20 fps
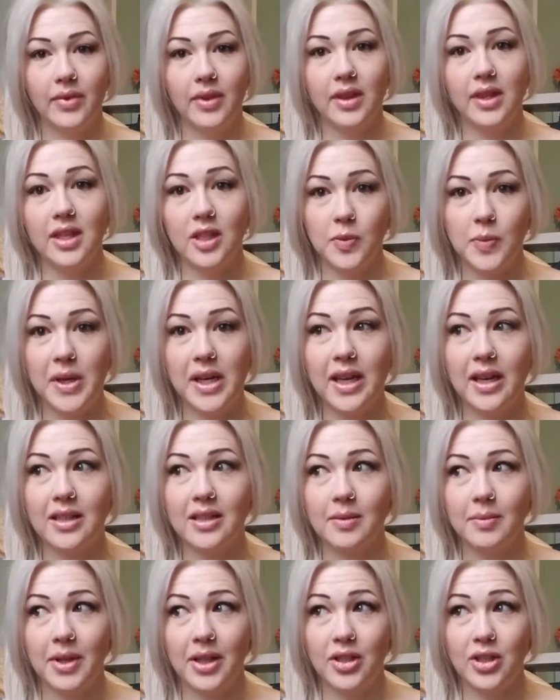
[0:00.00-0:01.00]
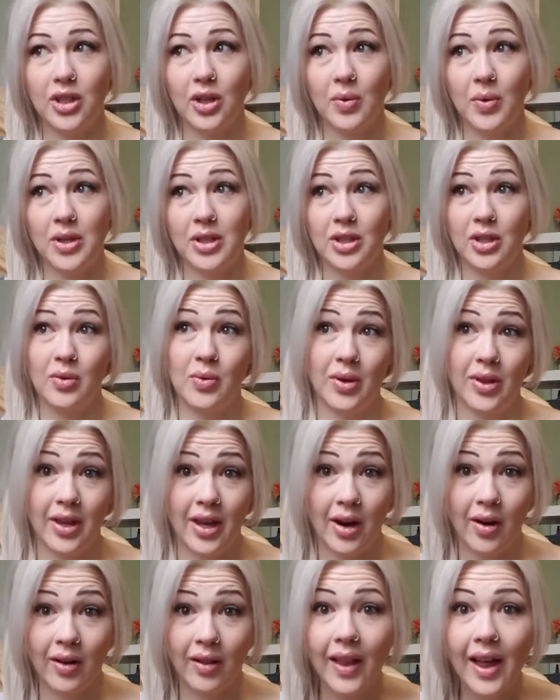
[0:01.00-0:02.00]
This weekend, I'm actually going to North
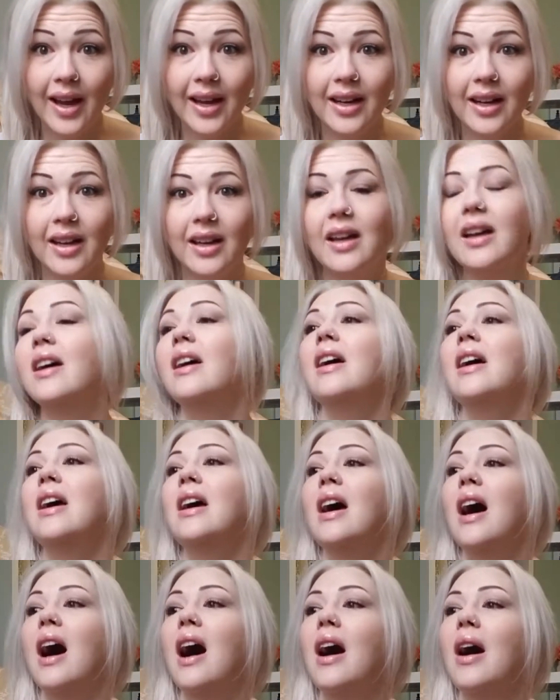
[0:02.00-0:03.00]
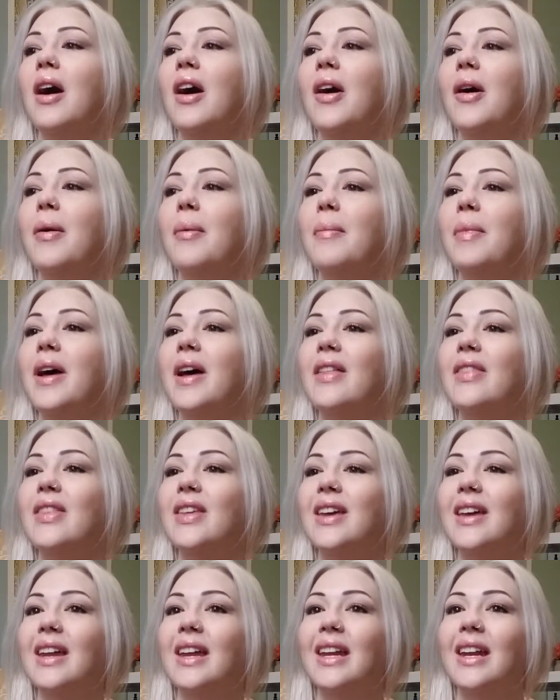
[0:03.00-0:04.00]
Carolina. And
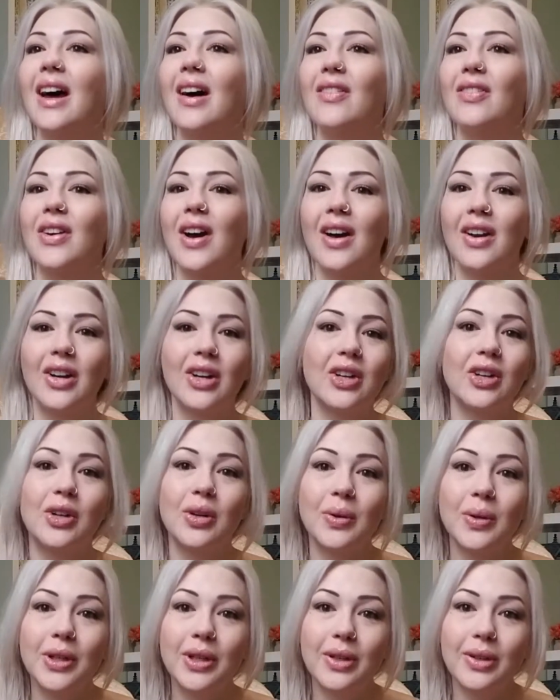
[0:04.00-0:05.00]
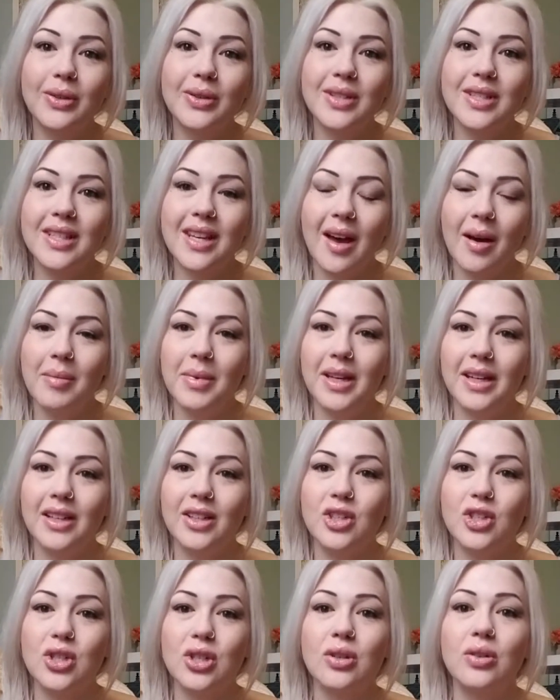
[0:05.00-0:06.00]
then I've got a cruise coming
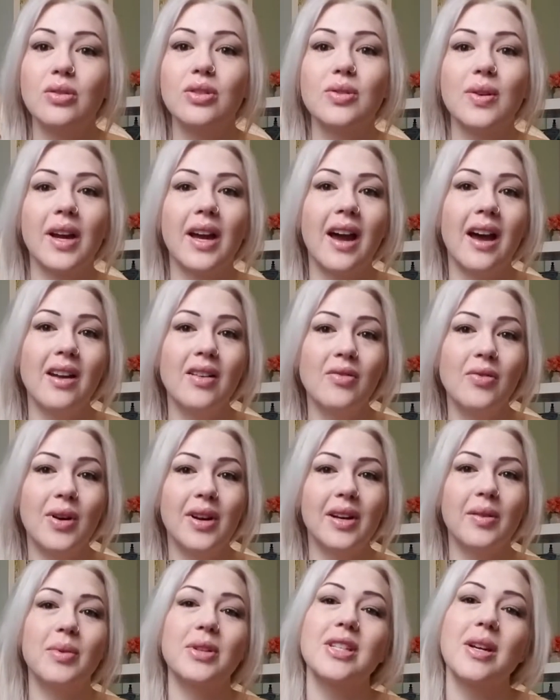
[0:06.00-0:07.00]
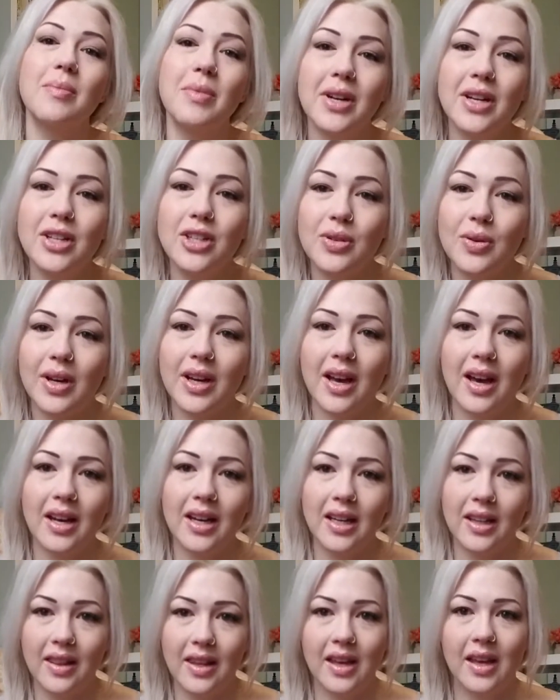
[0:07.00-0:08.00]
in June. So I kind of wanted, which I'm going to do a
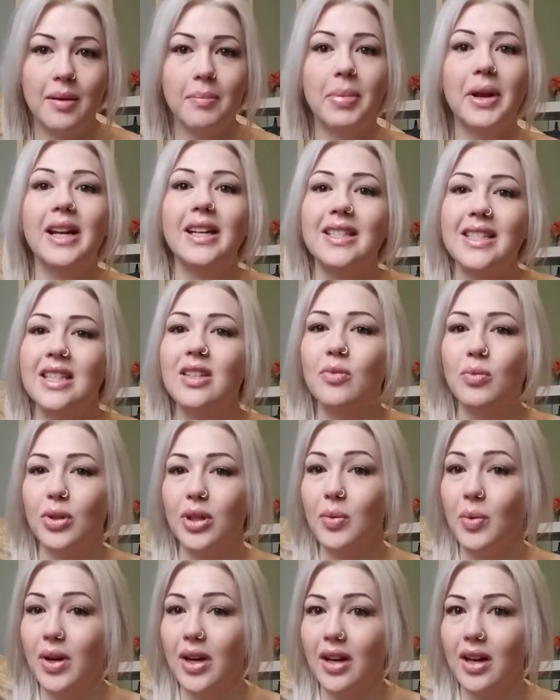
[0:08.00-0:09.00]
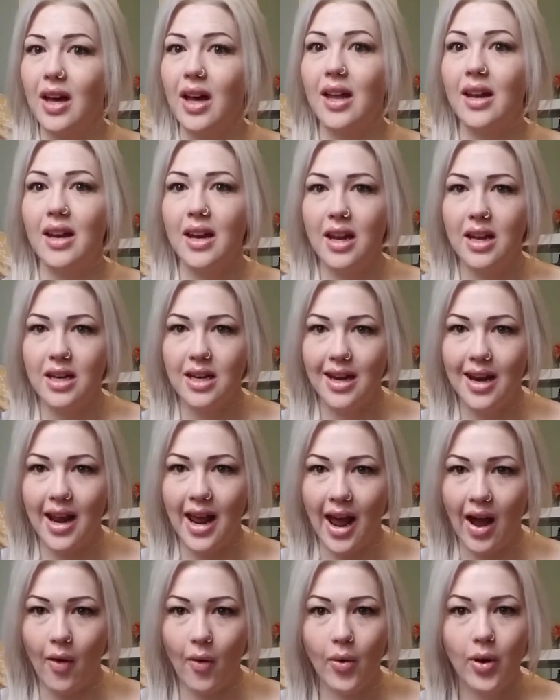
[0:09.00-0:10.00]
cutting then, but I didn't really want to cut
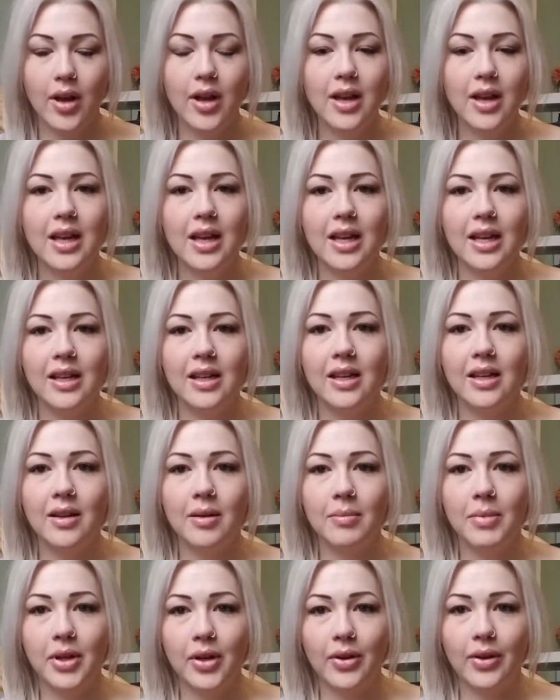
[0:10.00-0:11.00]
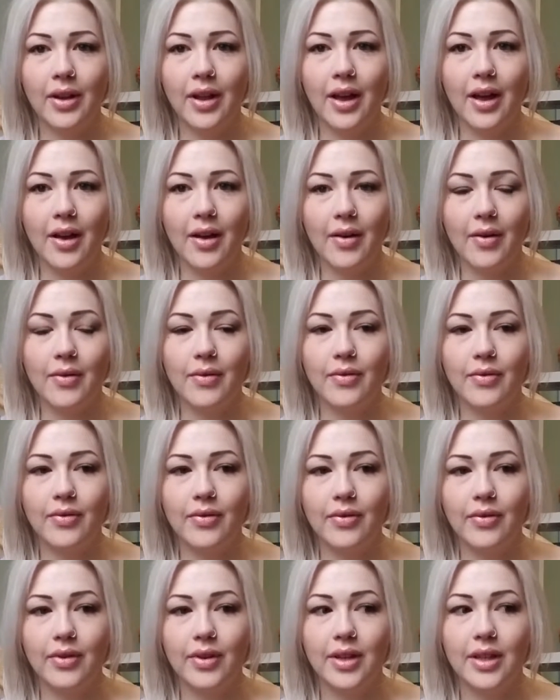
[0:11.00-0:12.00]
now in the middle of
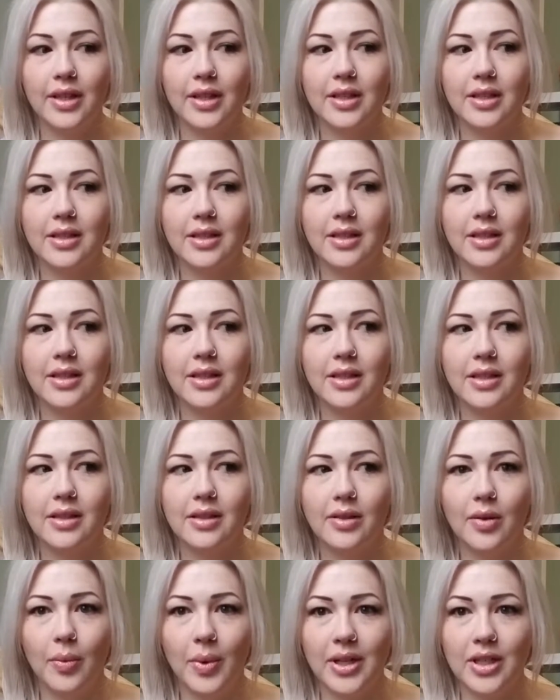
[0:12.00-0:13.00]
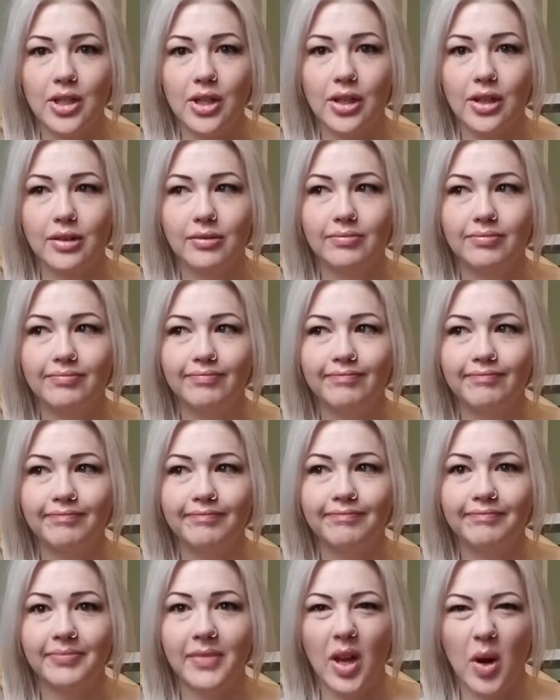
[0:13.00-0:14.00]
the winter.
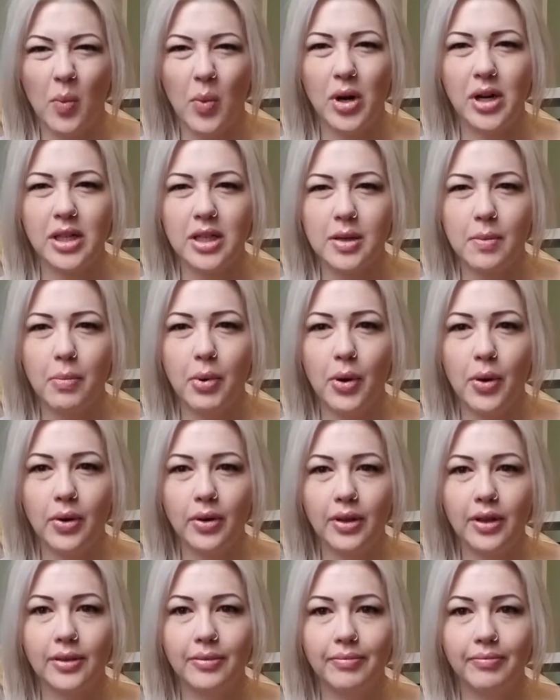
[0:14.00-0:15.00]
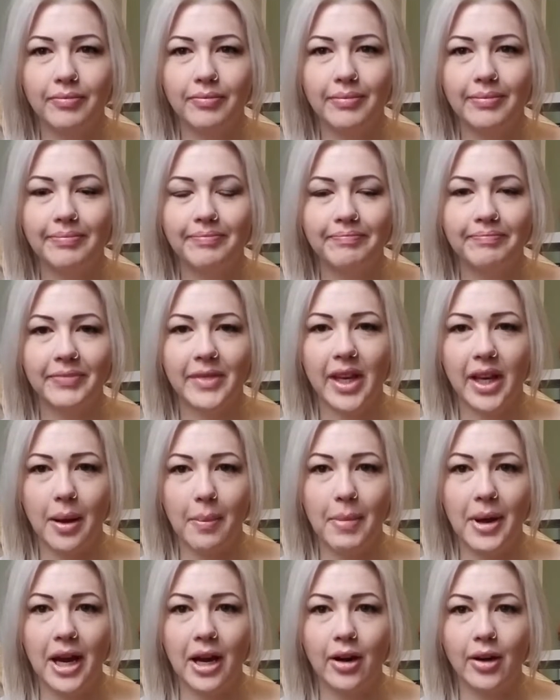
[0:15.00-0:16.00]
I wanted to bulk like a
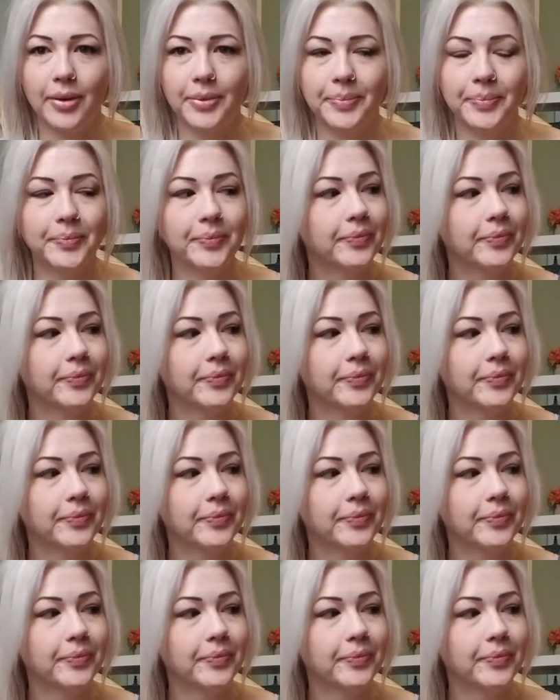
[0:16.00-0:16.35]
bear.